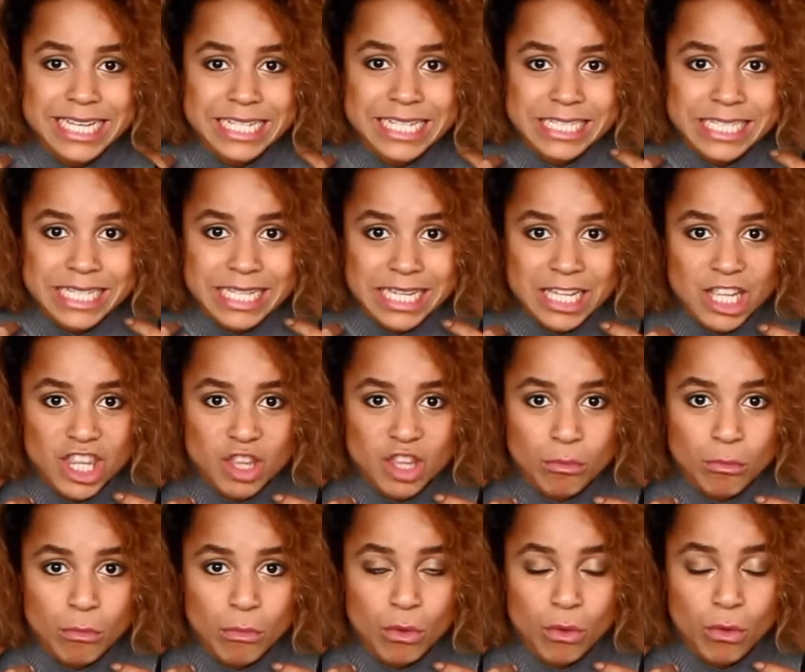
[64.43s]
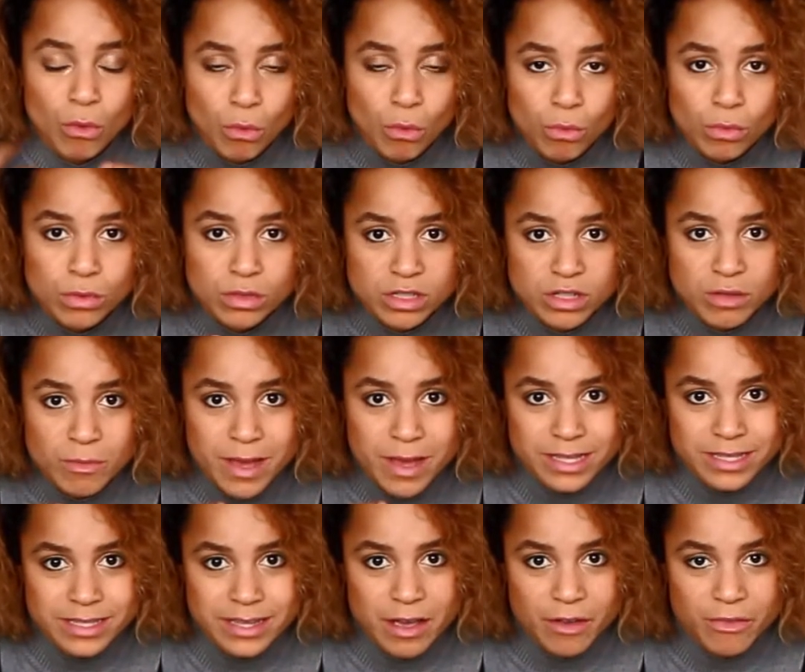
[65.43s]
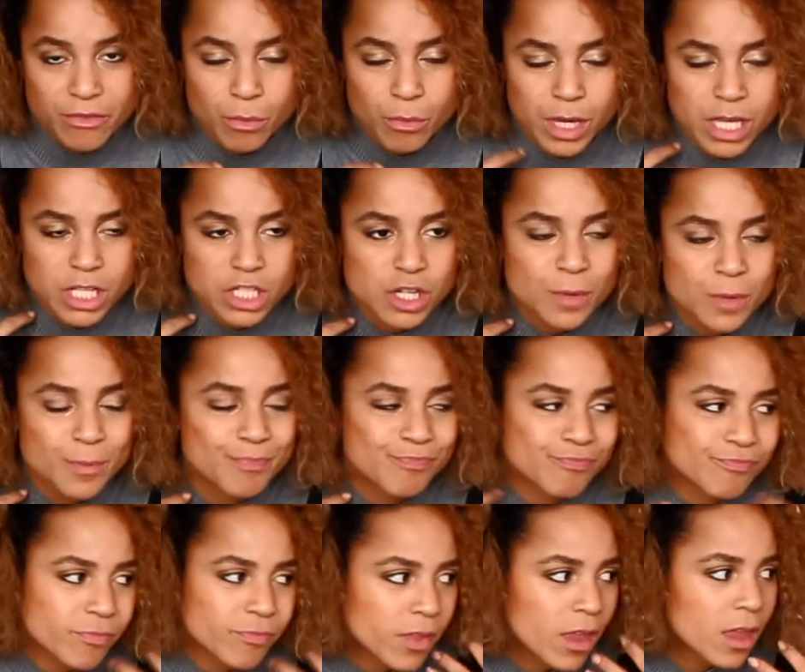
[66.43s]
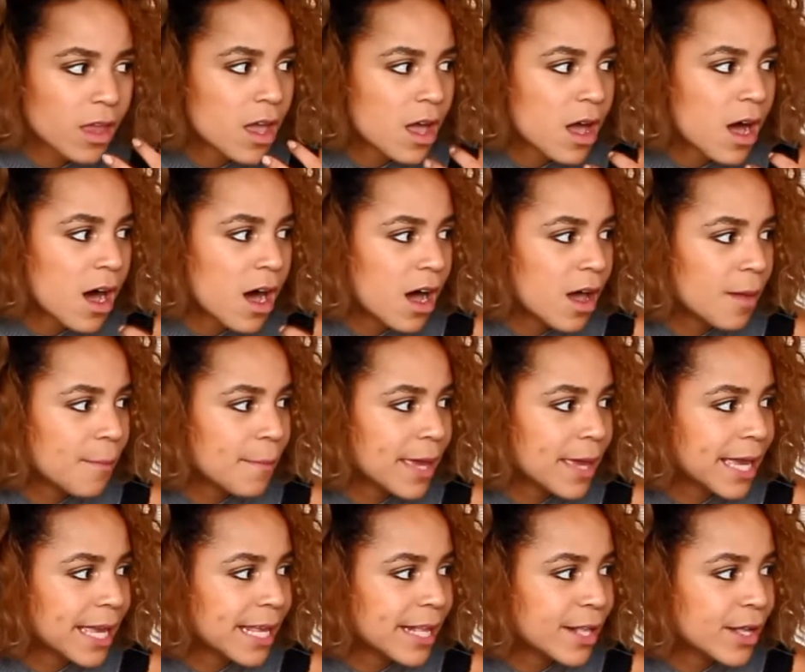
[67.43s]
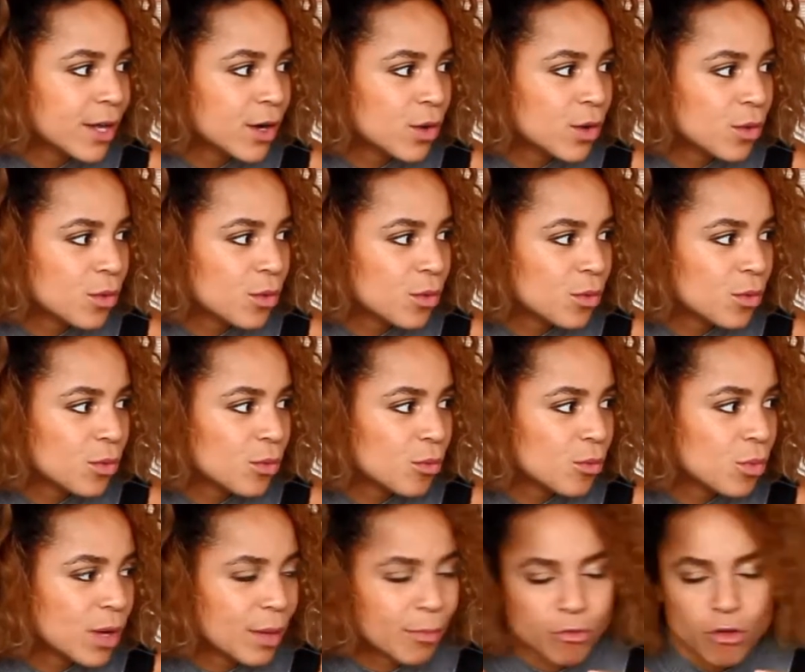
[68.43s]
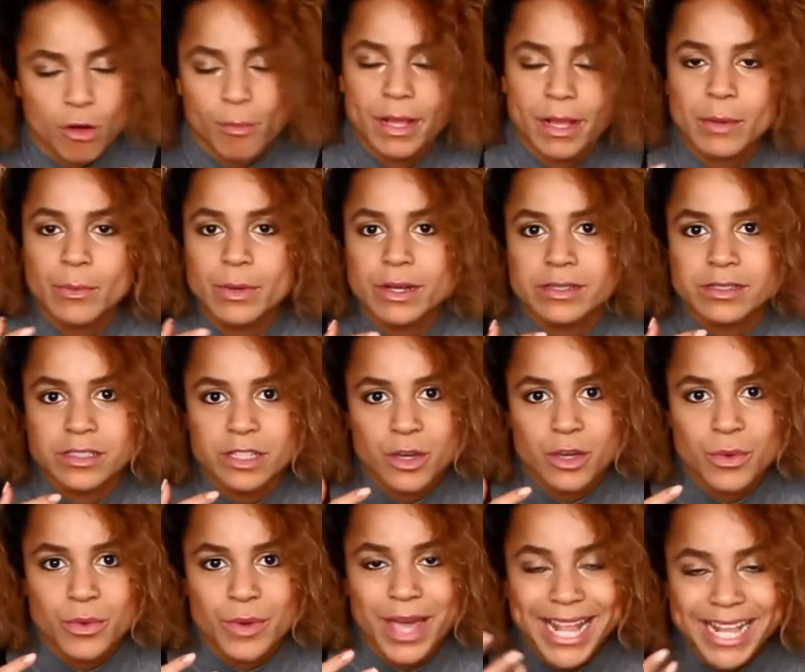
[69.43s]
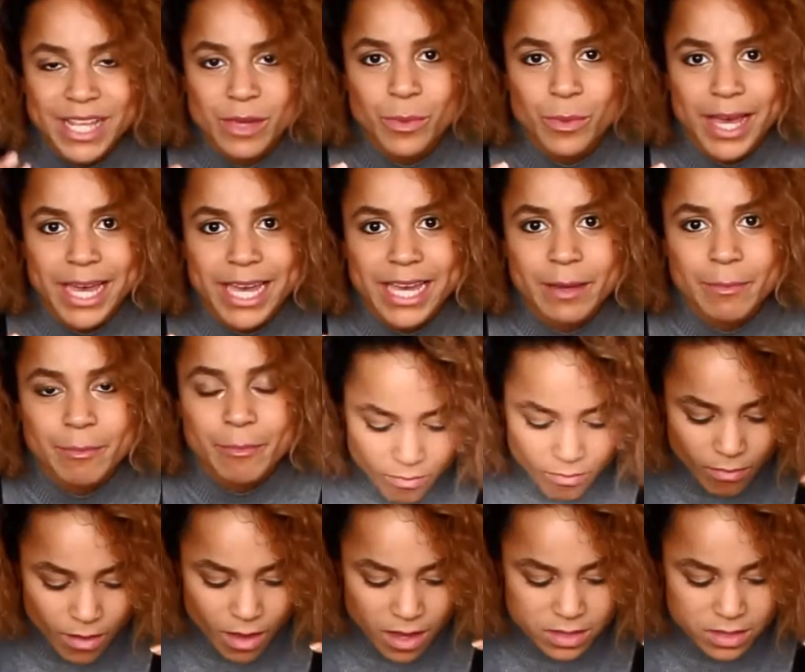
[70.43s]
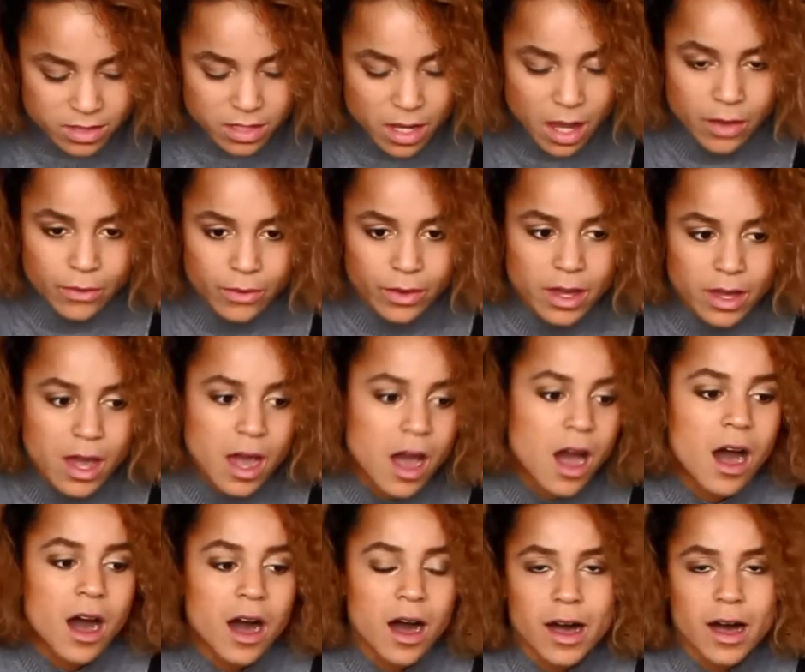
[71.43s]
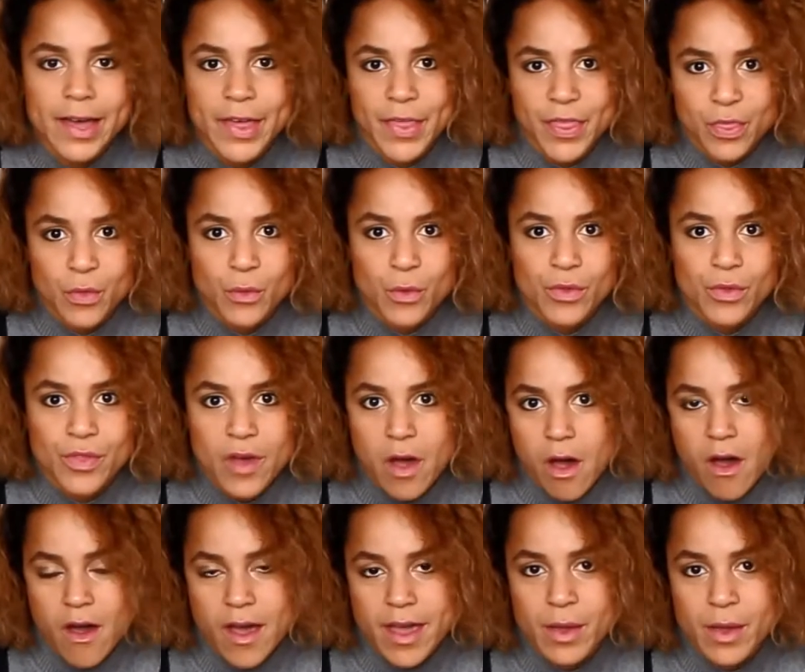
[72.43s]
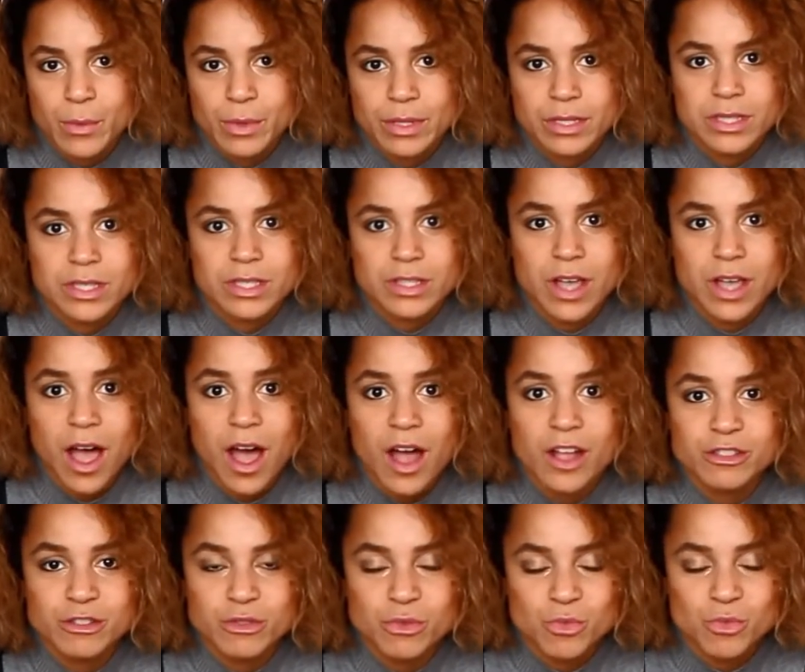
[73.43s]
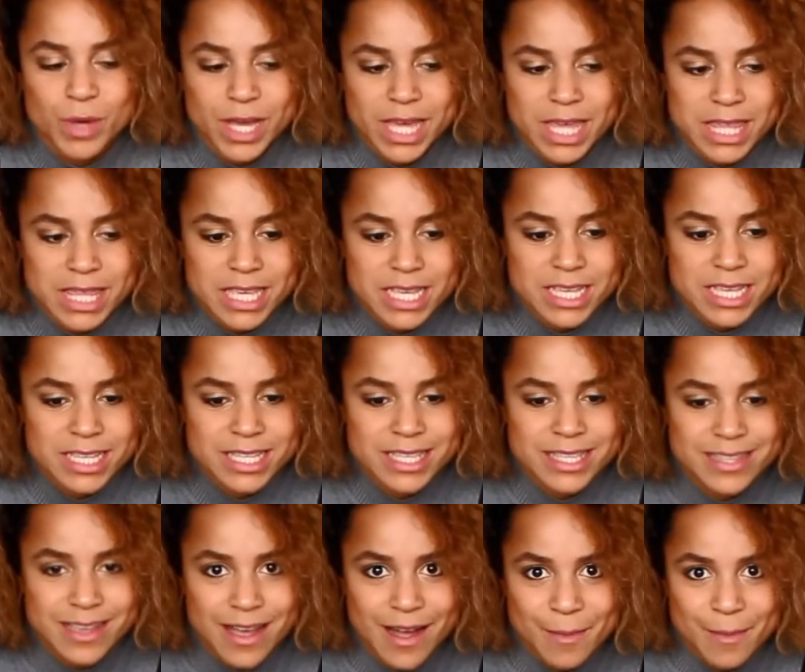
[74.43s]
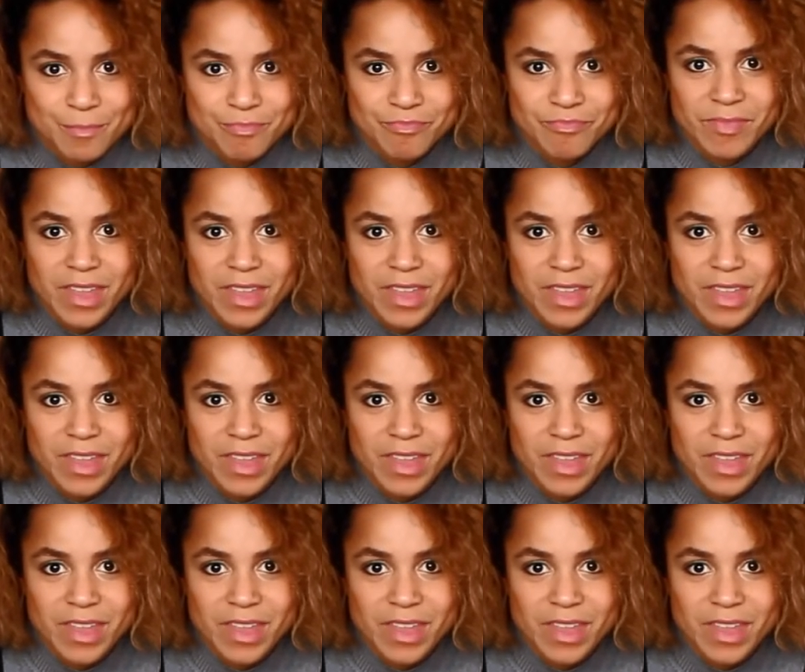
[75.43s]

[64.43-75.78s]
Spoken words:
eating them all to myself, which, I mean, we probably will do anyway. So I thought that I would start with some